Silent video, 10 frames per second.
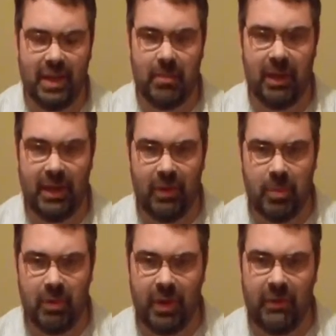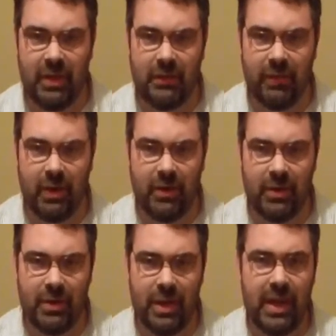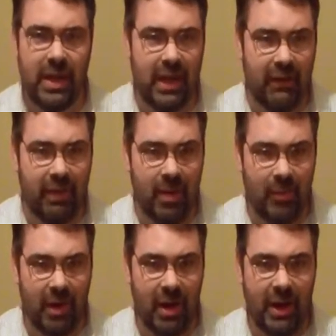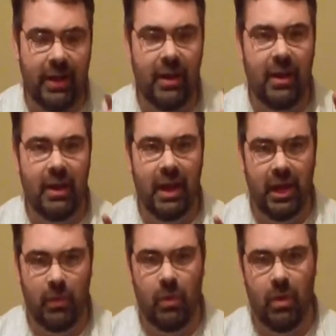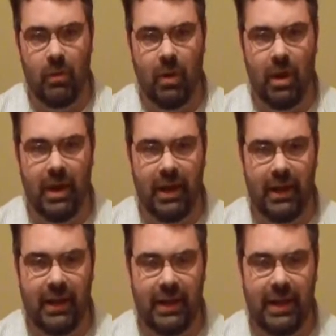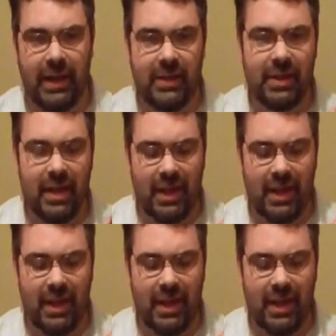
I believe the previous version, if I'm right, had 1 watt LEDs.